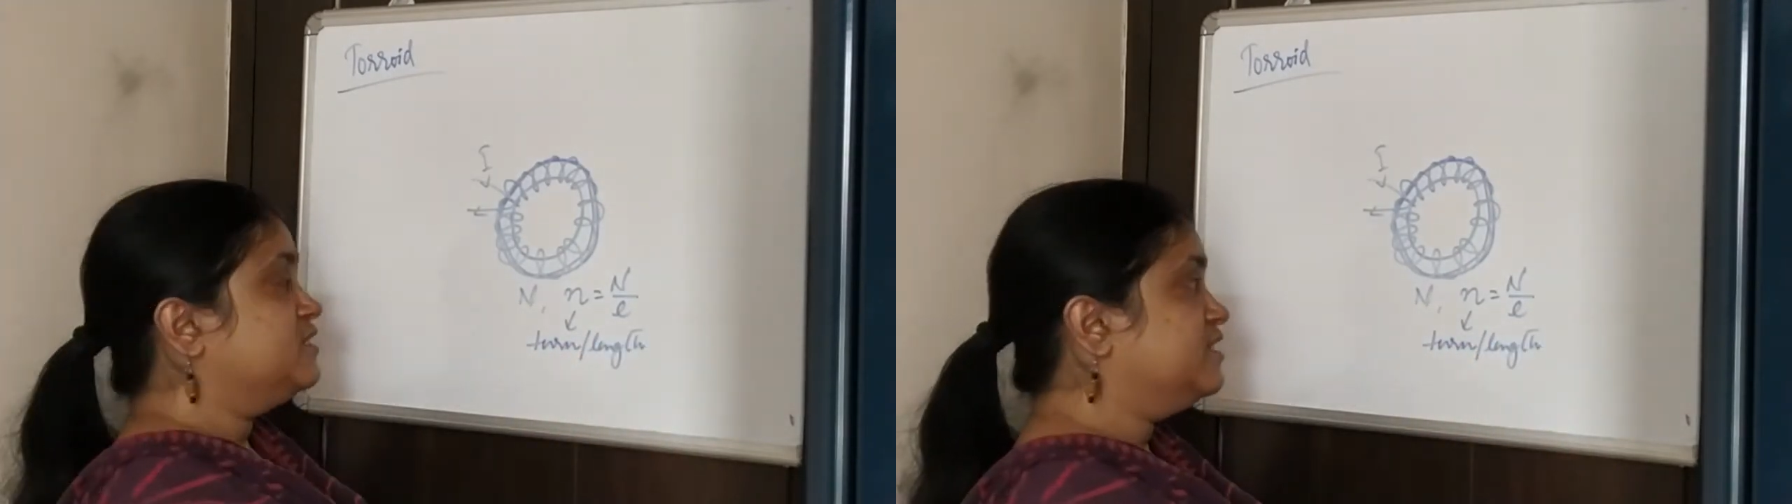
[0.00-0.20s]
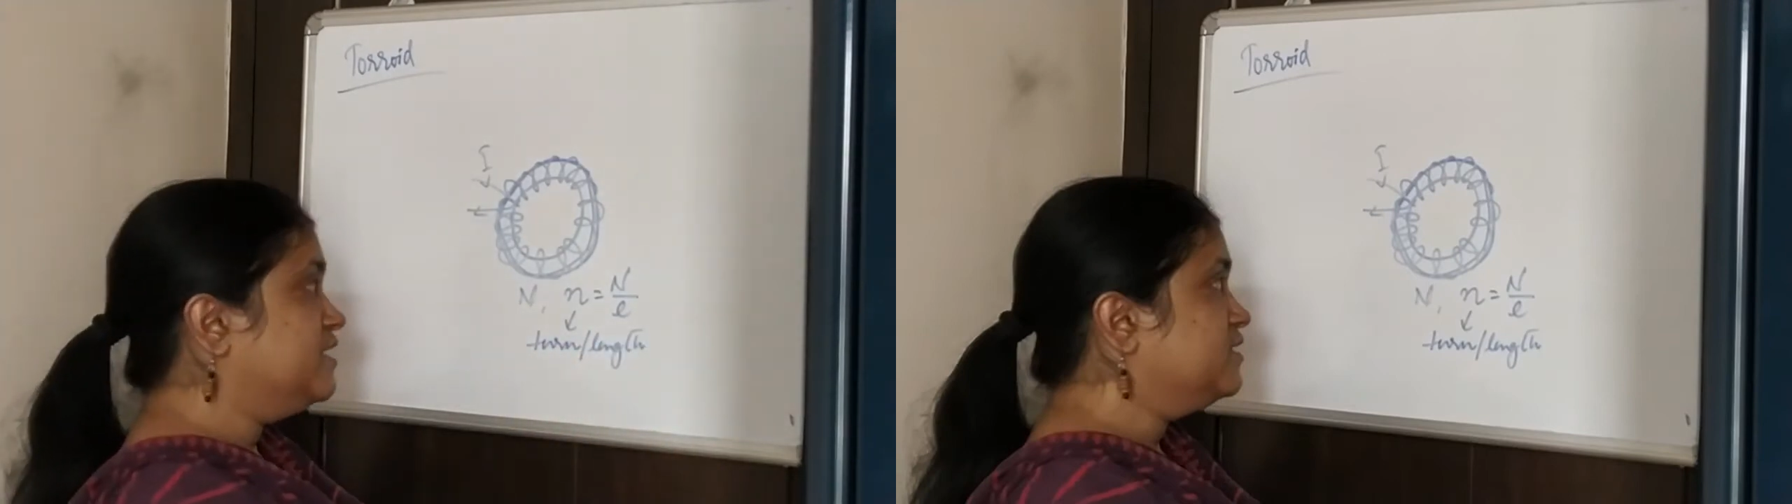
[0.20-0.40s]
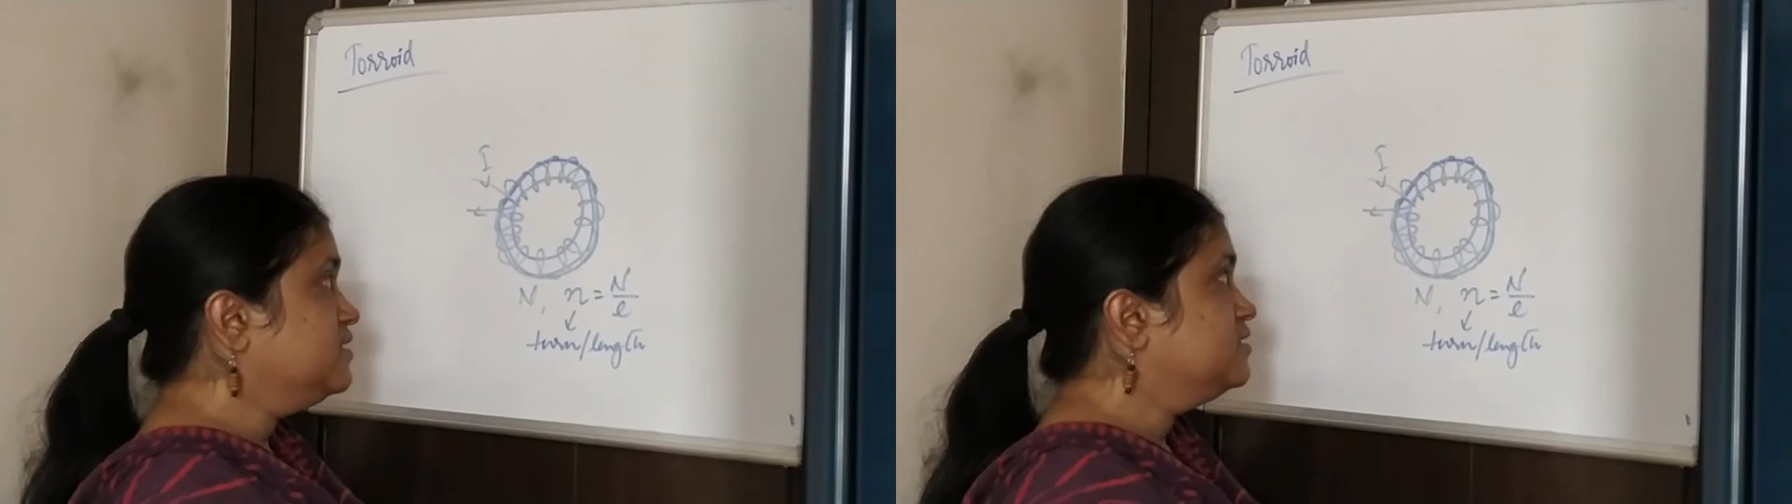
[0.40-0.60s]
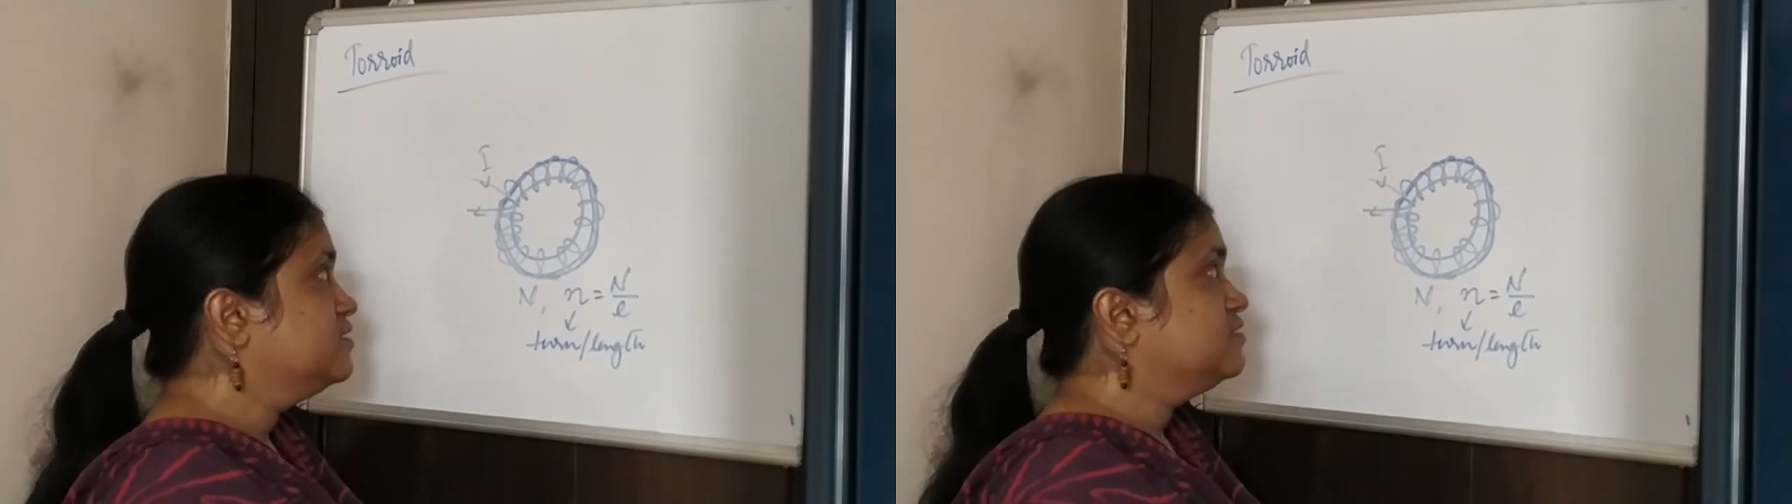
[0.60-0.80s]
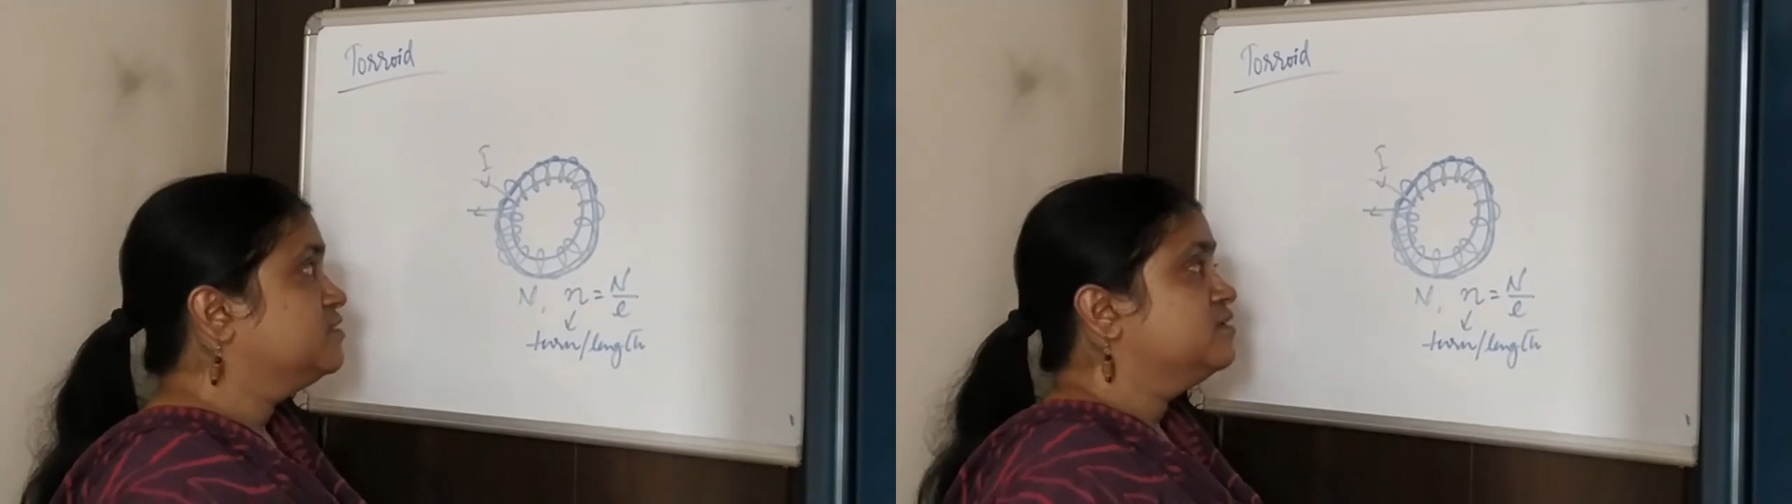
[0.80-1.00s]
Then
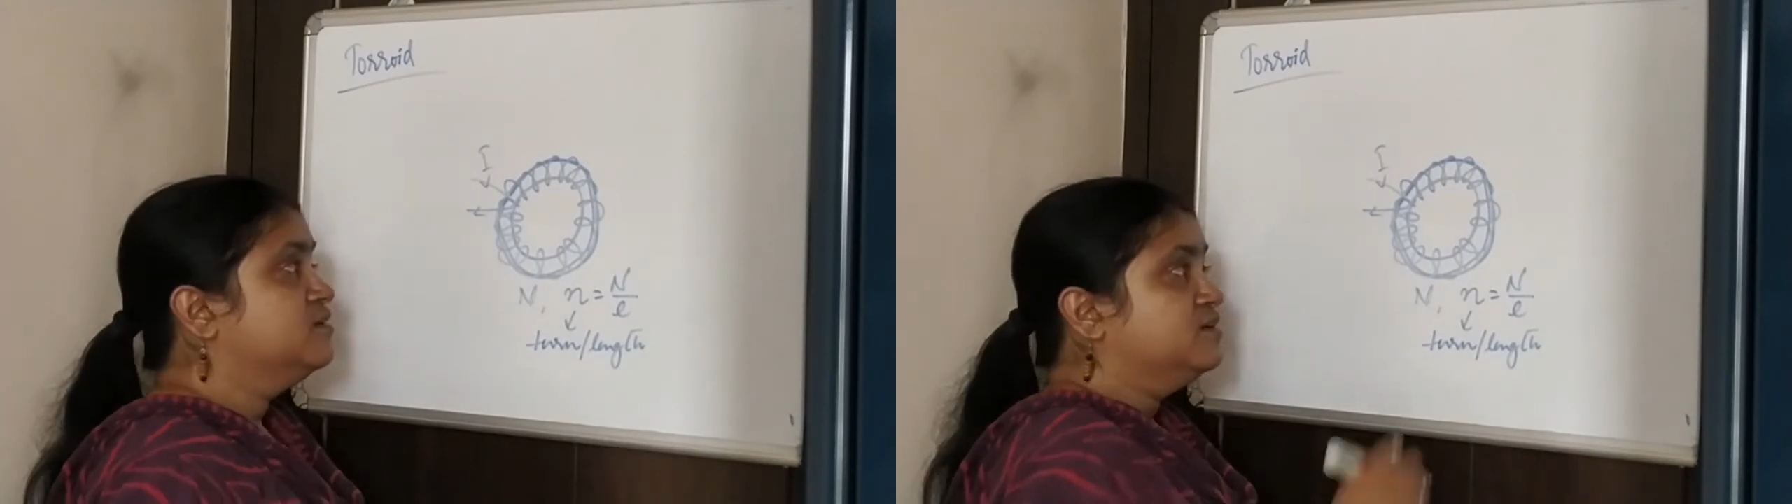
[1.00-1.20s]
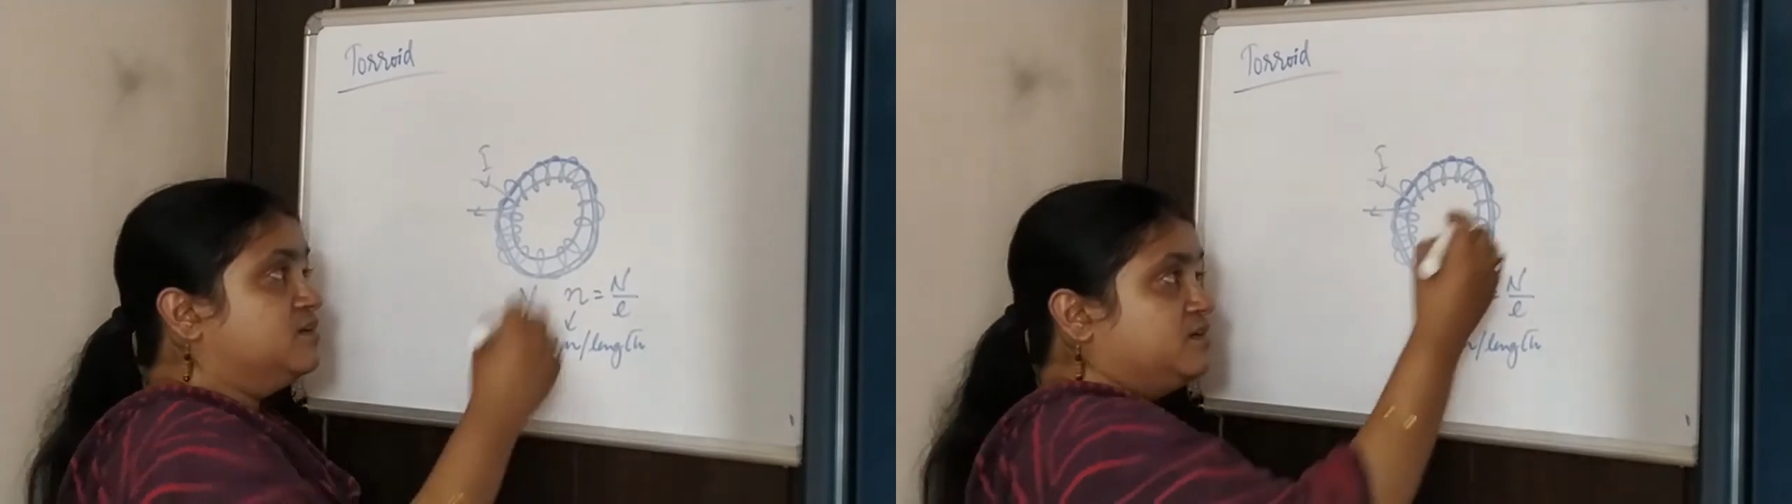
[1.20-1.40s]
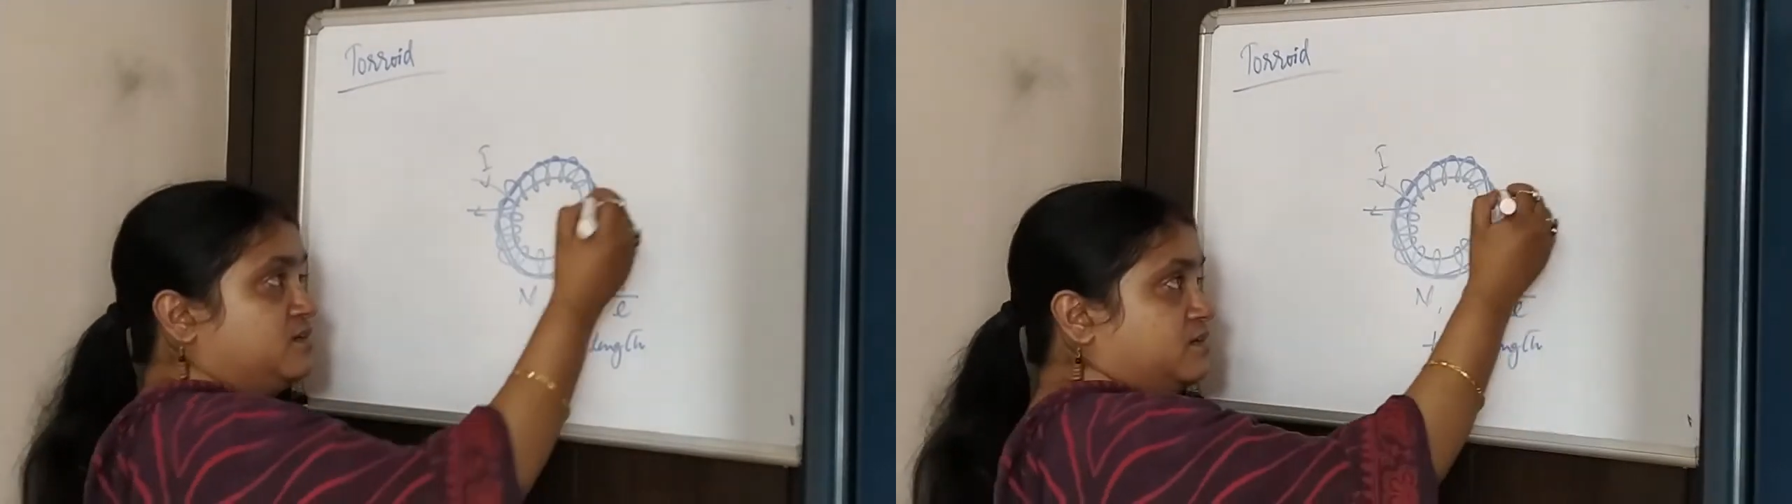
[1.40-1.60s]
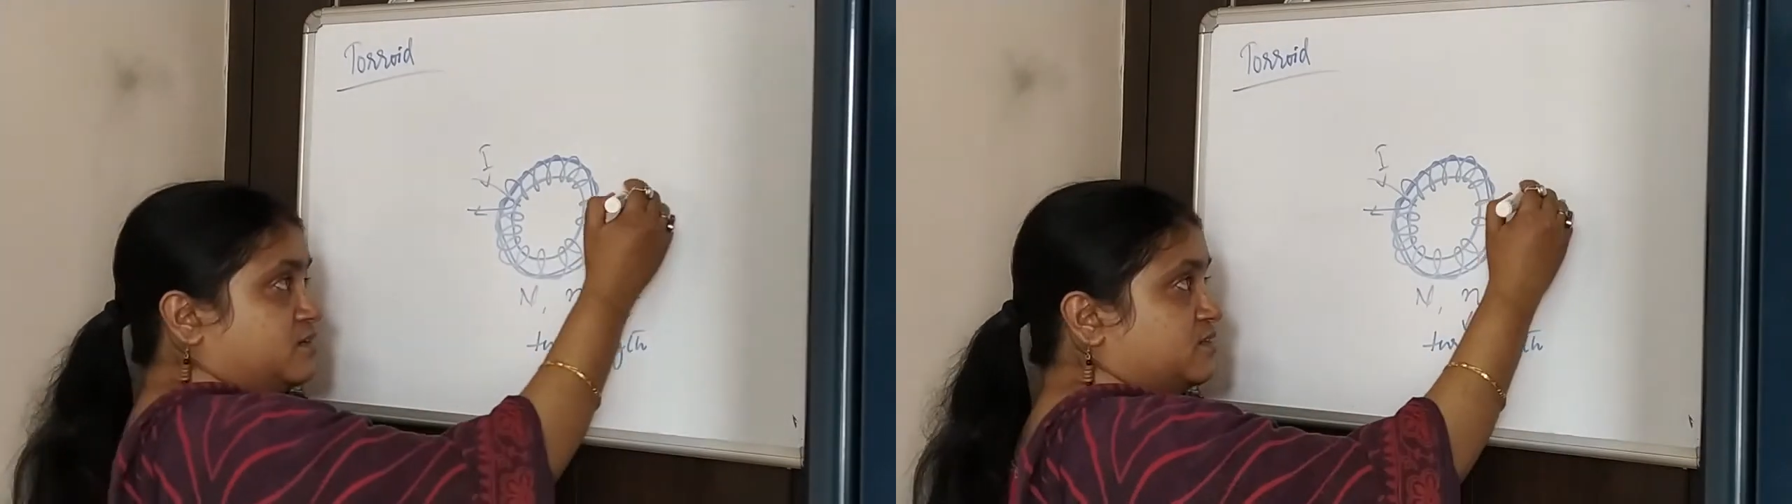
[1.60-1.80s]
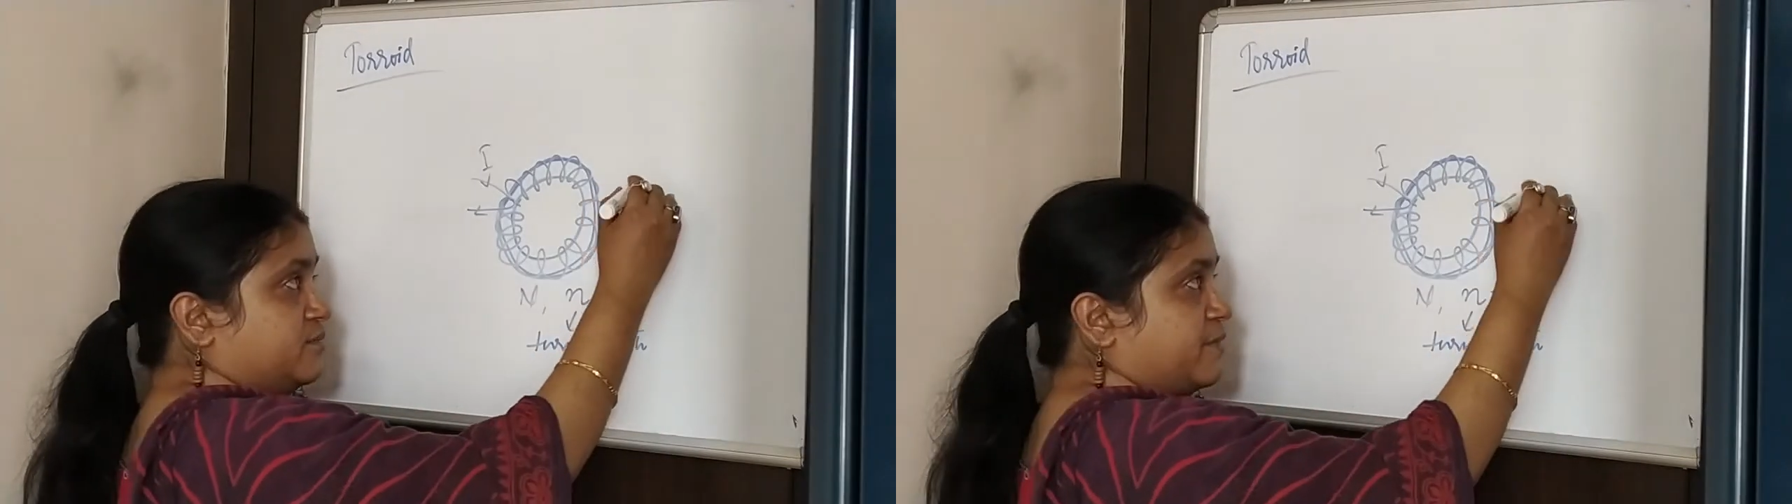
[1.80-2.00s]
the